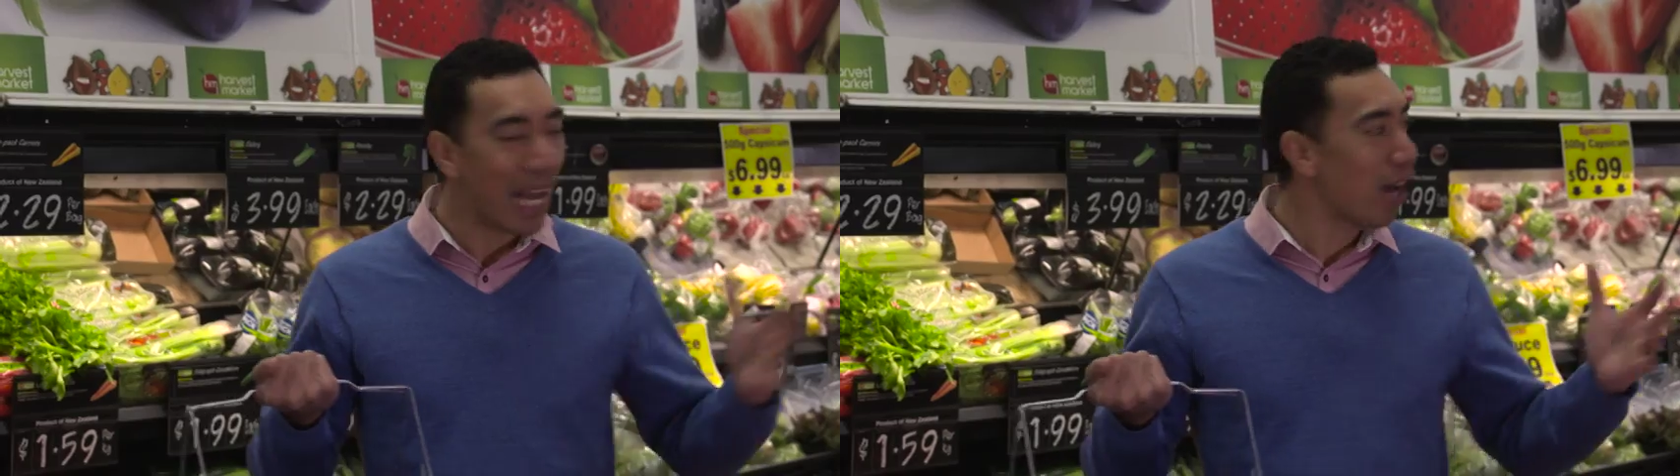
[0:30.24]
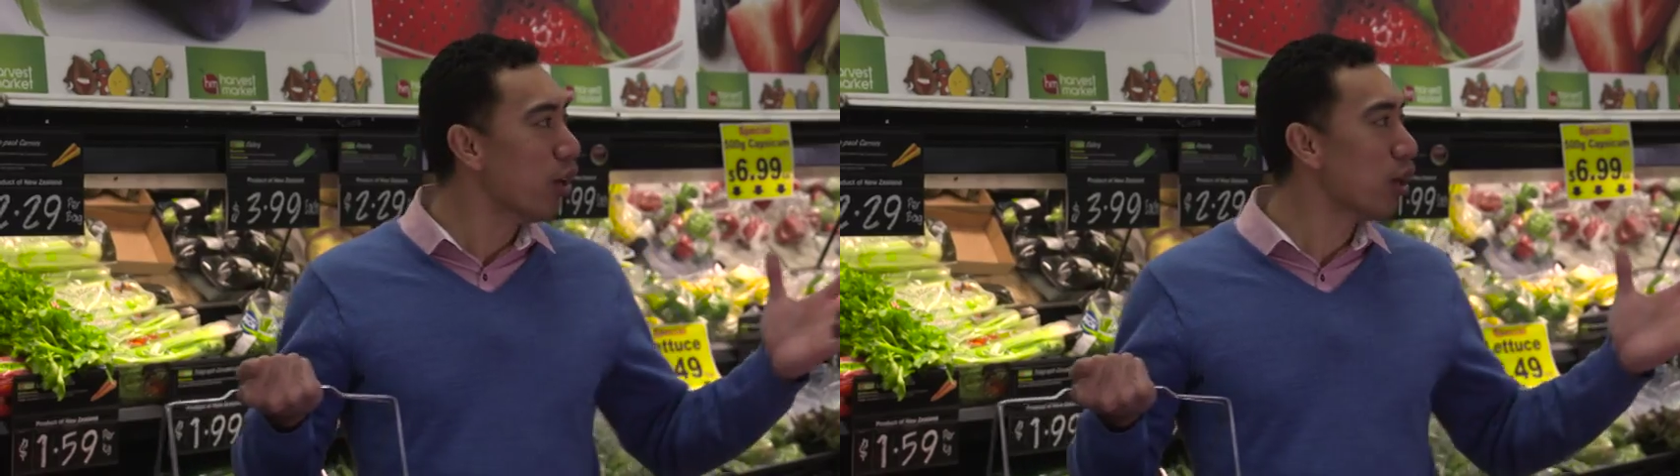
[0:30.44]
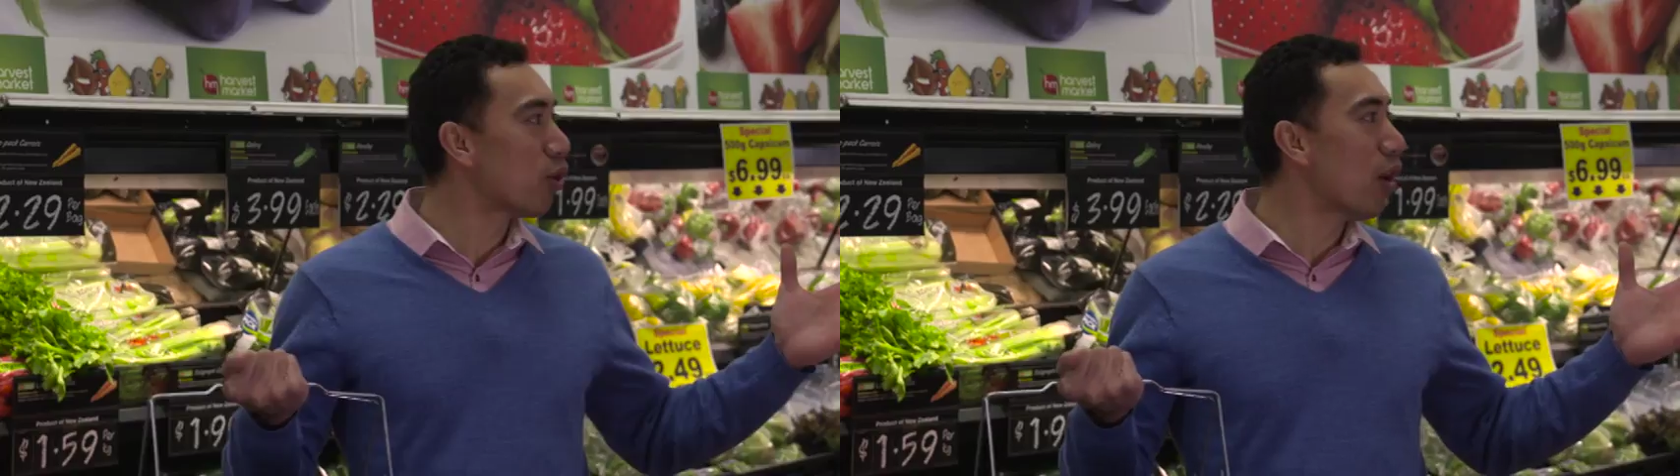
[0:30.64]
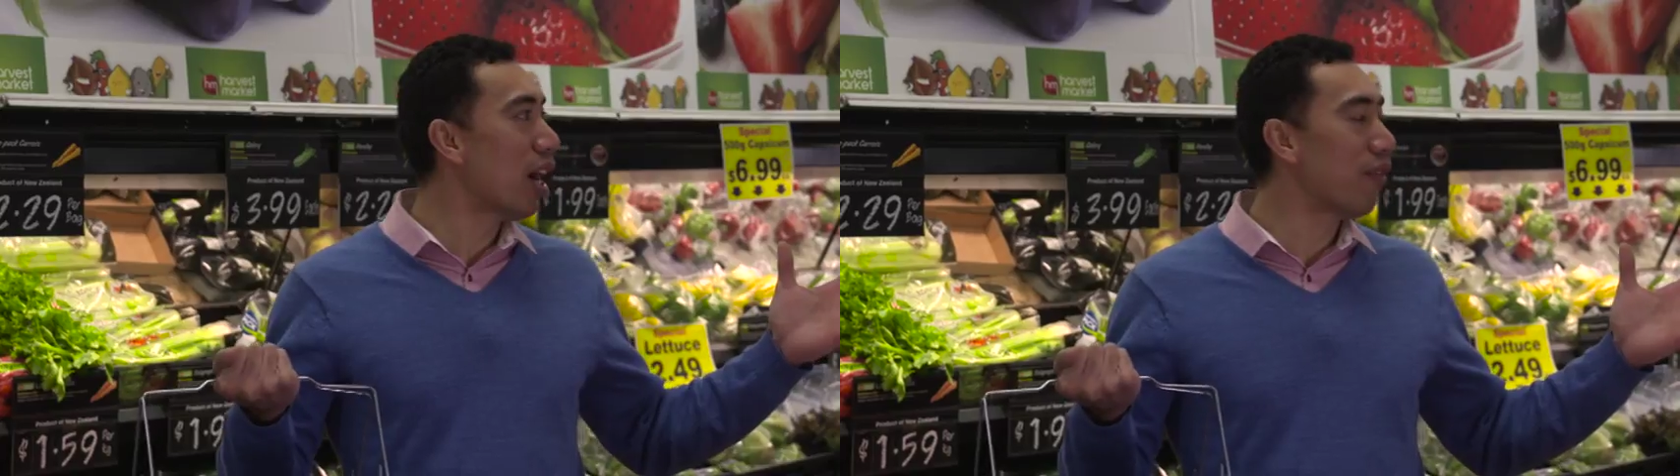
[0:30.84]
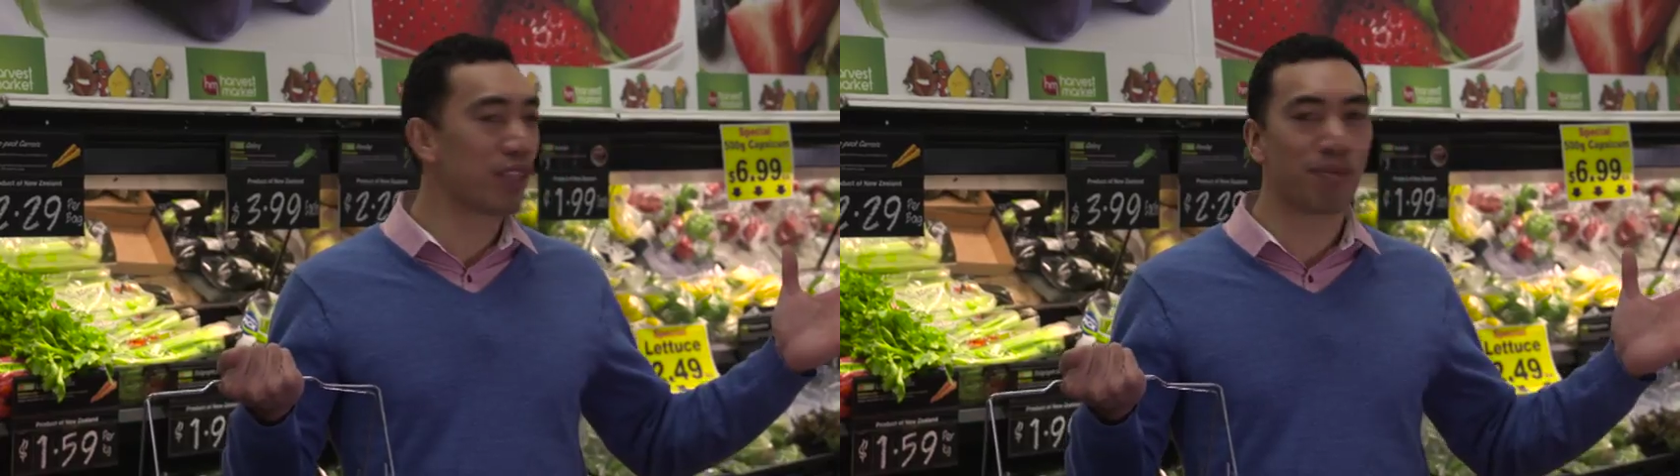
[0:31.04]
Our local
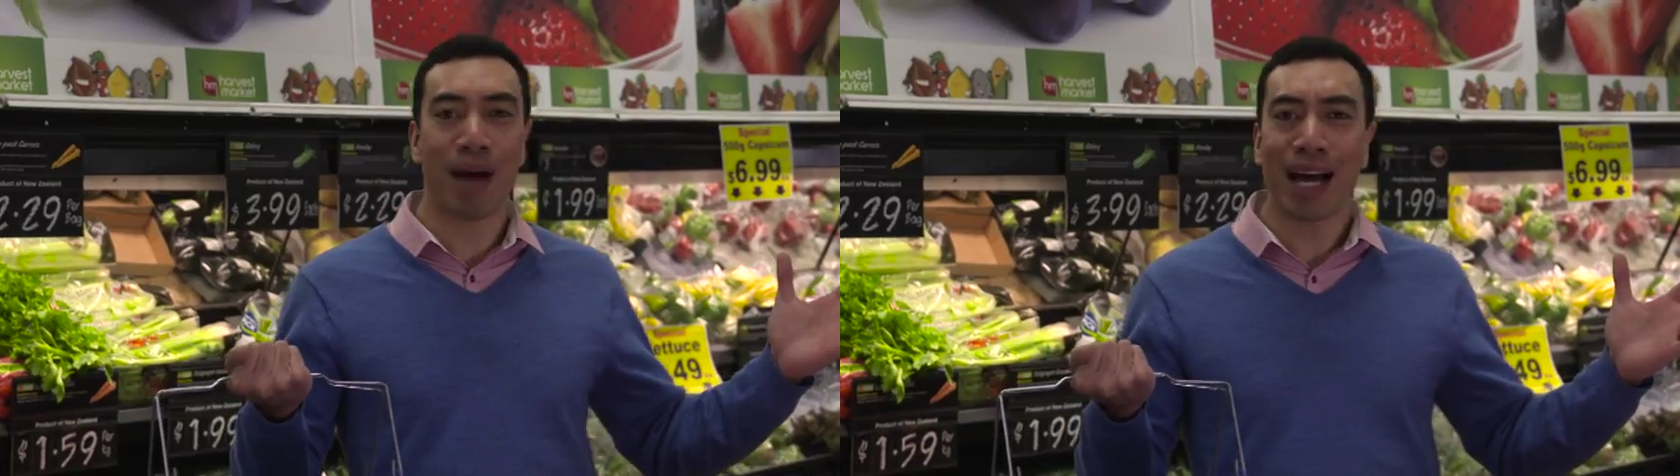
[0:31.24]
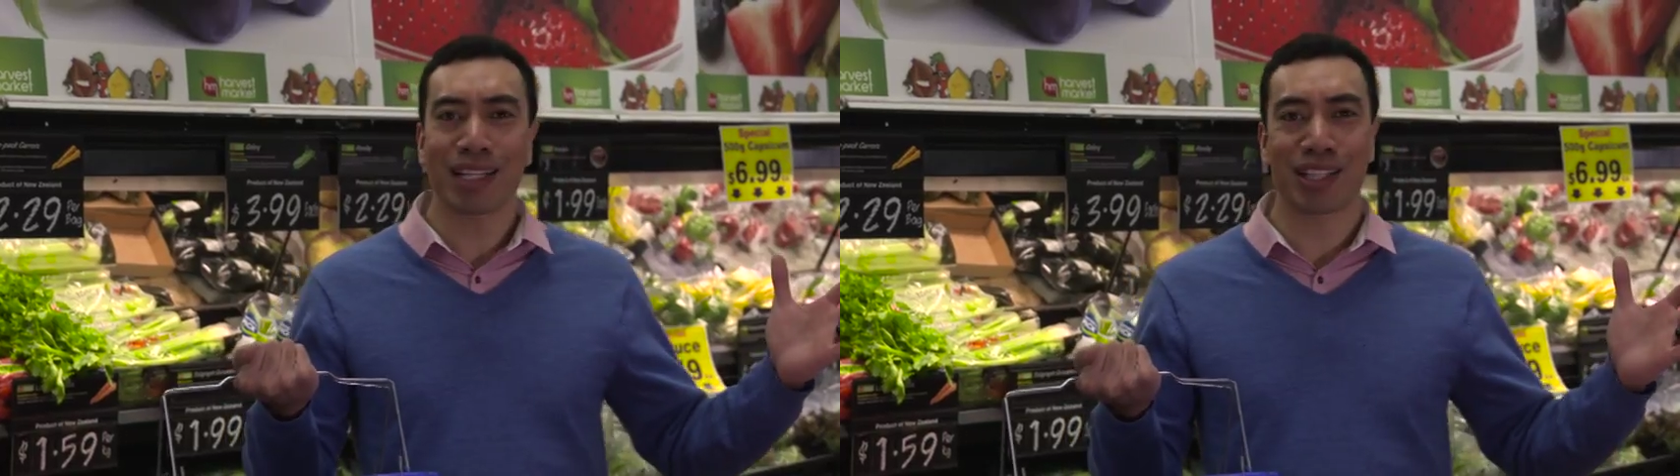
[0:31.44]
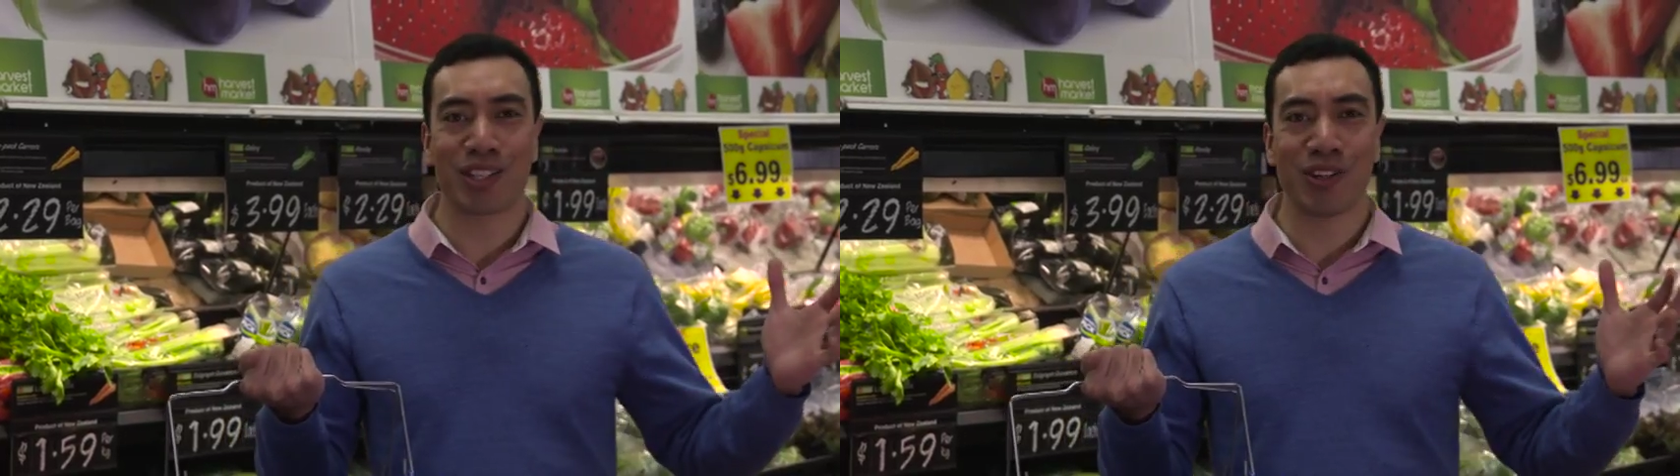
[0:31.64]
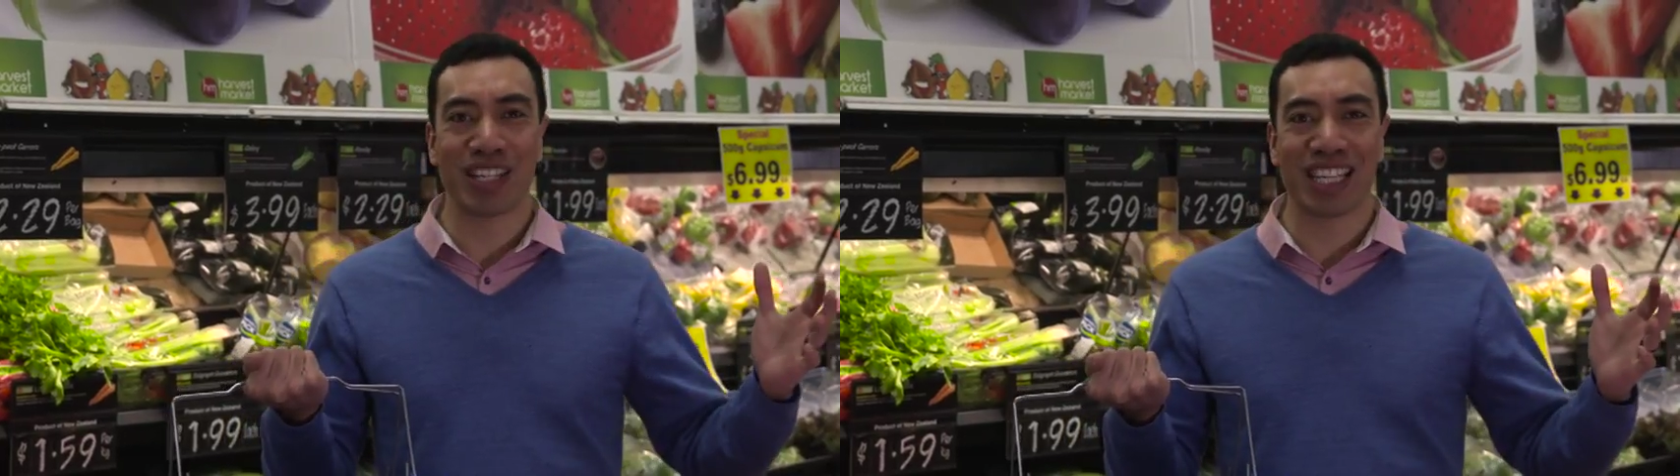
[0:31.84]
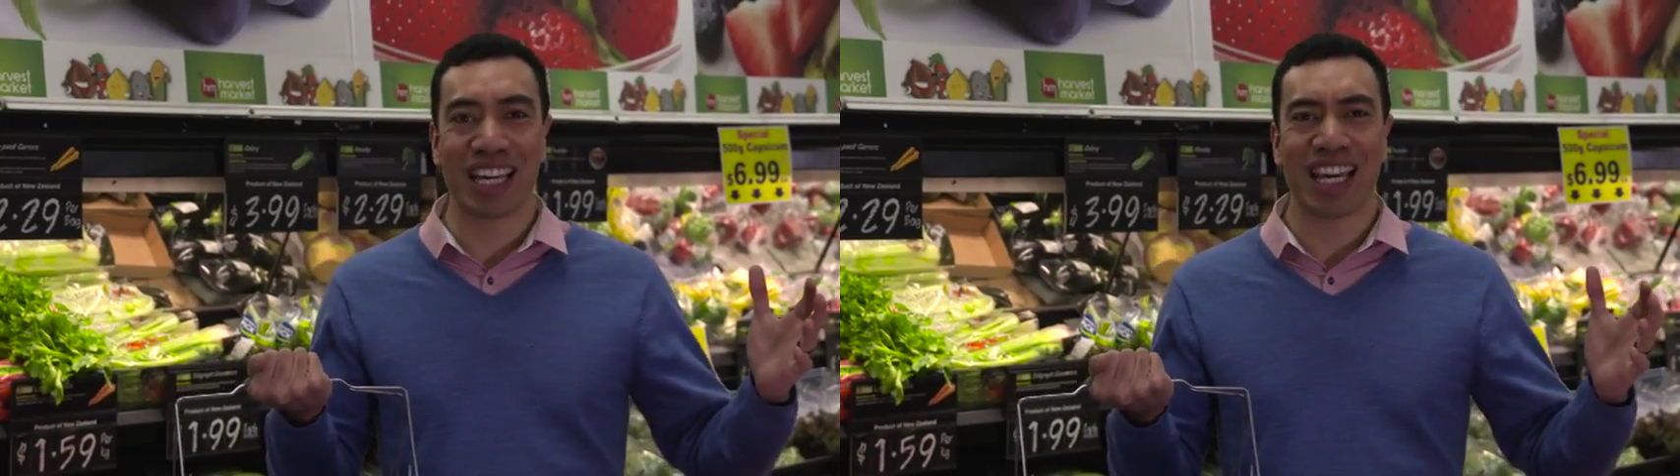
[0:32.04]
Harvest Market
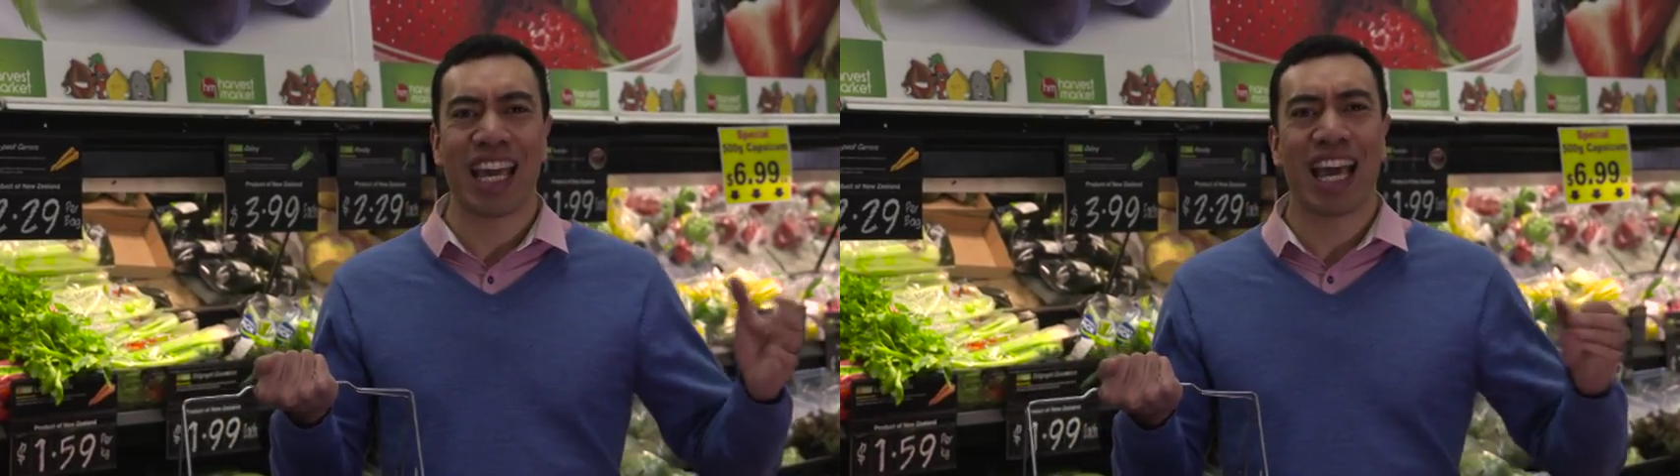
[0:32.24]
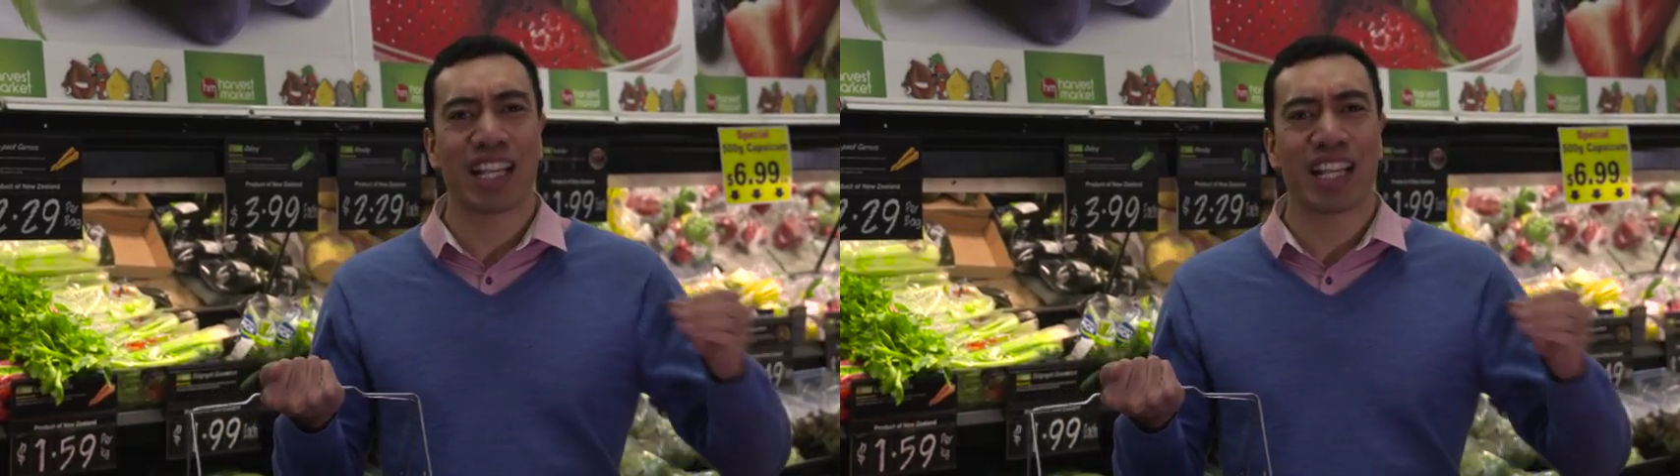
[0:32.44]
store here